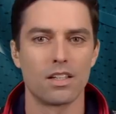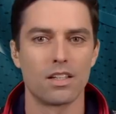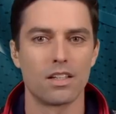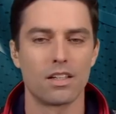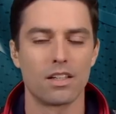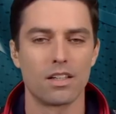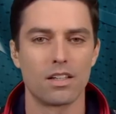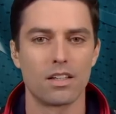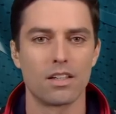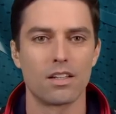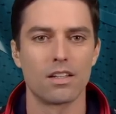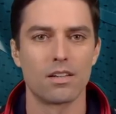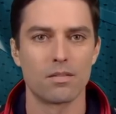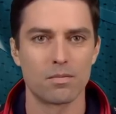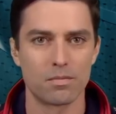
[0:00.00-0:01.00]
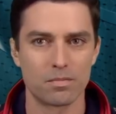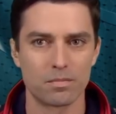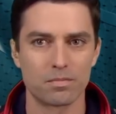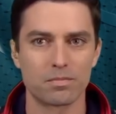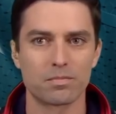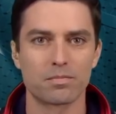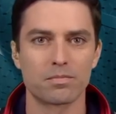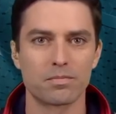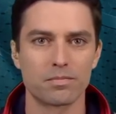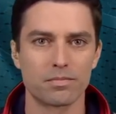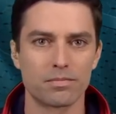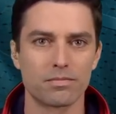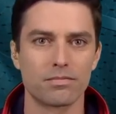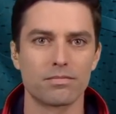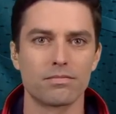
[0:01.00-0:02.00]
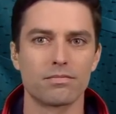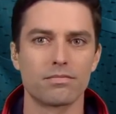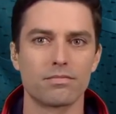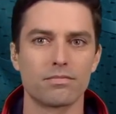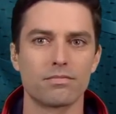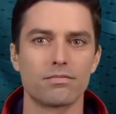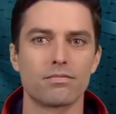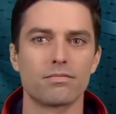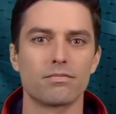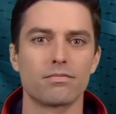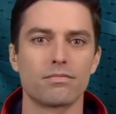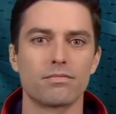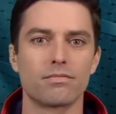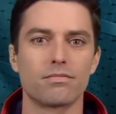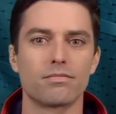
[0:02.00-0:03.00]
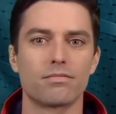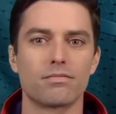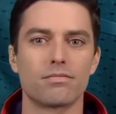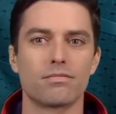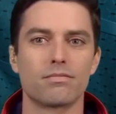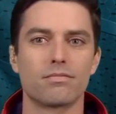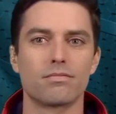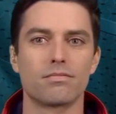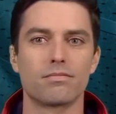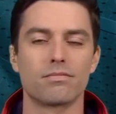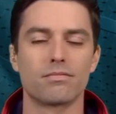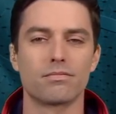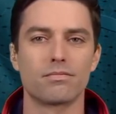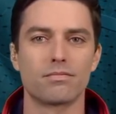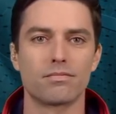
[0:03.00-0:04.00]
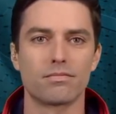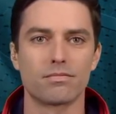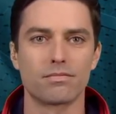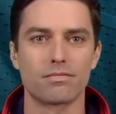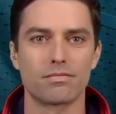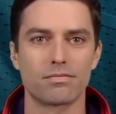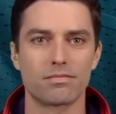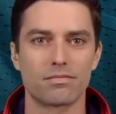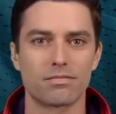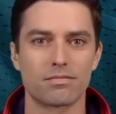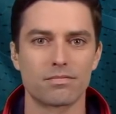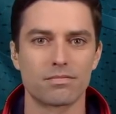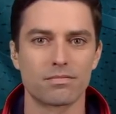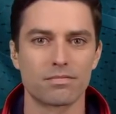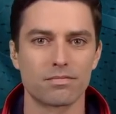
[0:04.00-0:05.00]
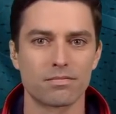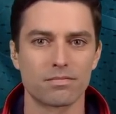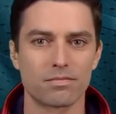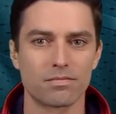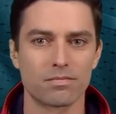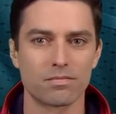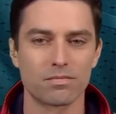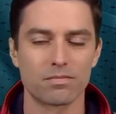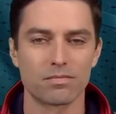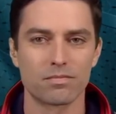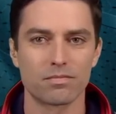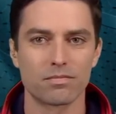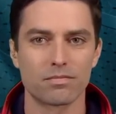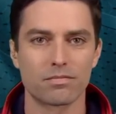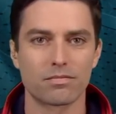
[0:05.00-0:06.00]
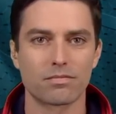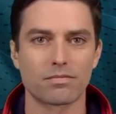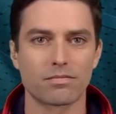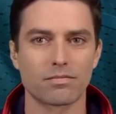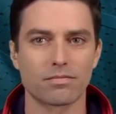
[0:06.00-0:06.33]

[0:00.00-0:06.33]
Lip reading: [no speech]